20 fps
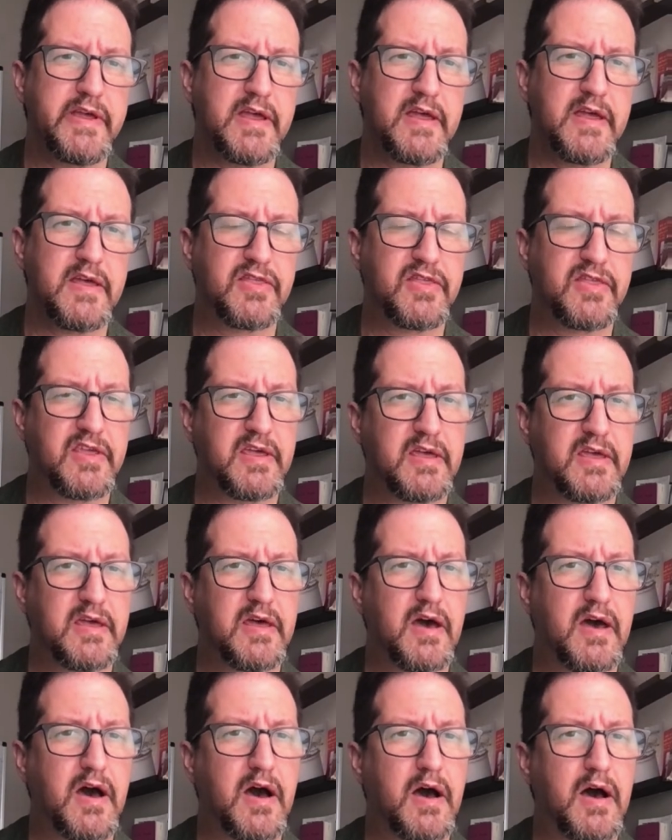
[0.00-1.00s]
the
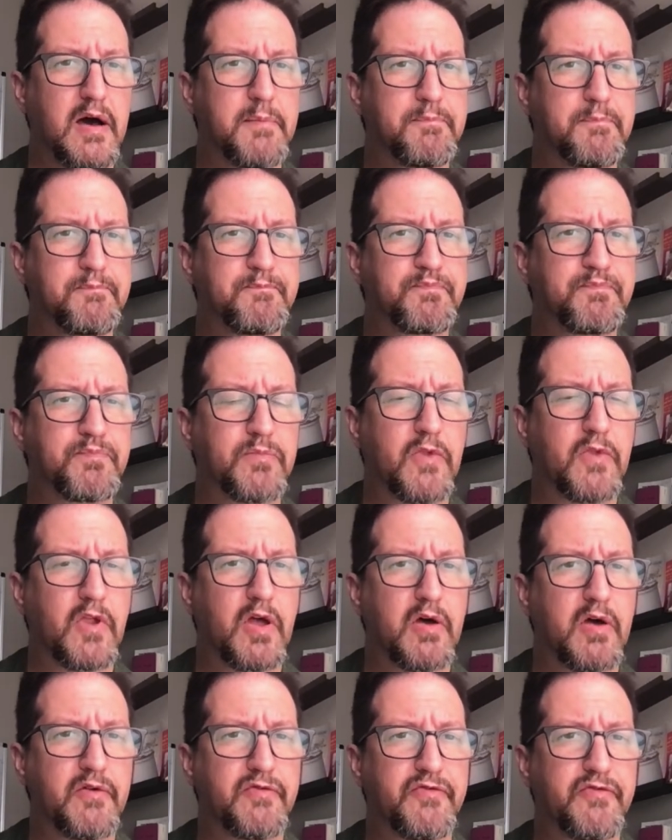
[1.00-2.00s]

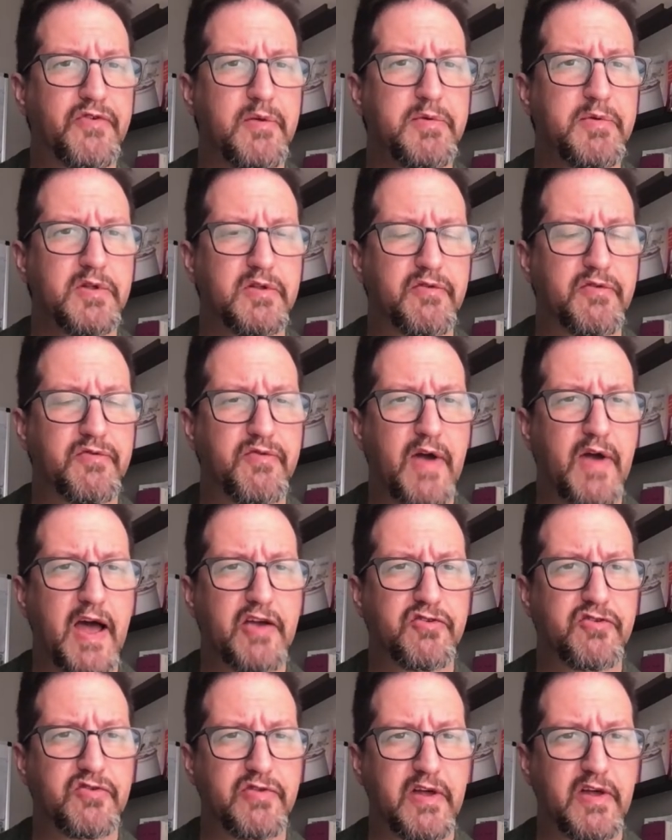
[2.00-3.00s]
fibula
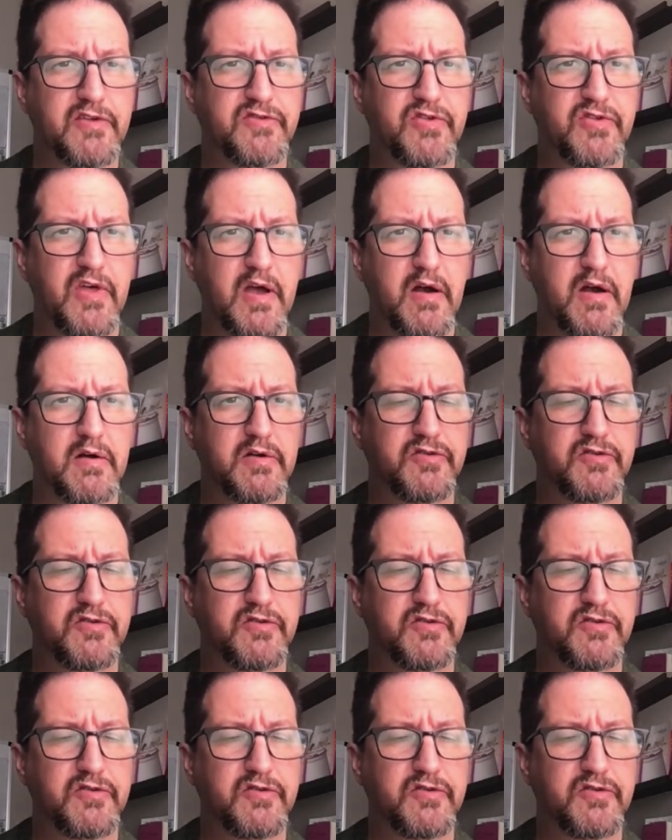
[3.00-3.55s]
fracture that's there.